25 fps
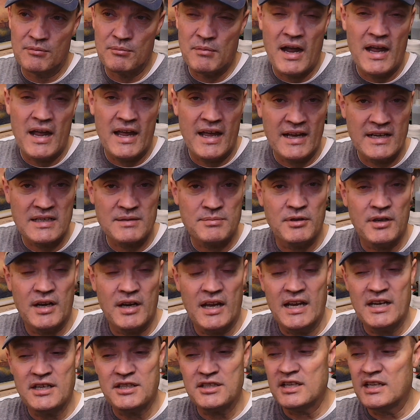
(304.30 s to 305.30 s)
my
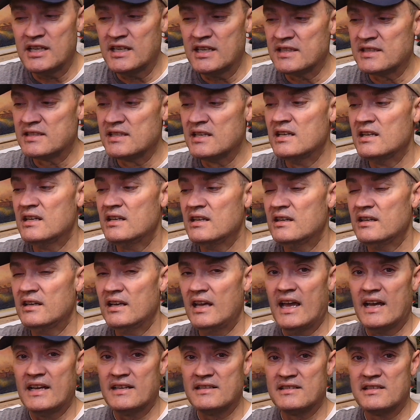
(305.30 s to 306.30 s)
explanation is,
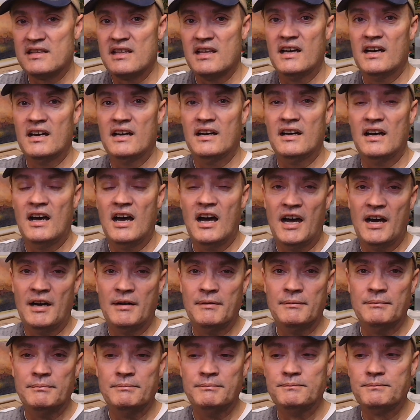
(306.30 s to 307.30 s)
as
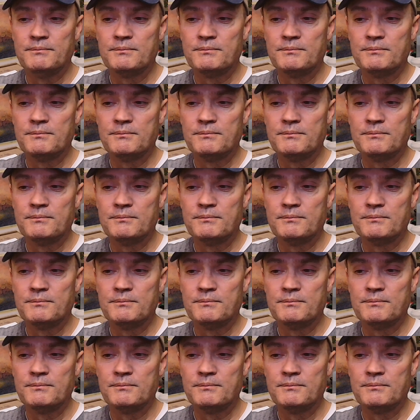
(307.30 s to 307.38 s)
the